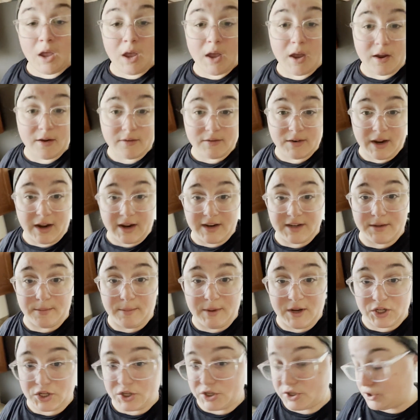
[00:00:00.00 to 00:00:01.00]
of
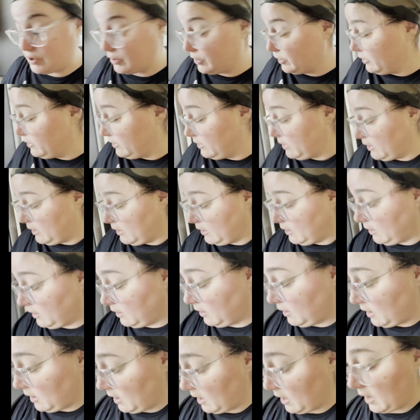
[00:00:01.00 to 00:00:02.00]
diatomaceous earth.
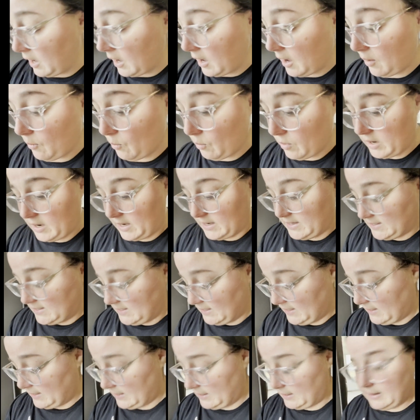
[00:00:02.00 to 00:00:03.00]
And what I
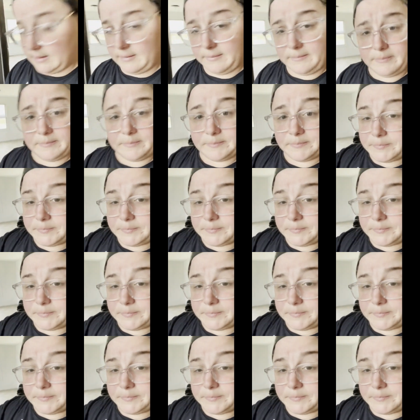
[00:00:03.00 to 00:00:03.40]
did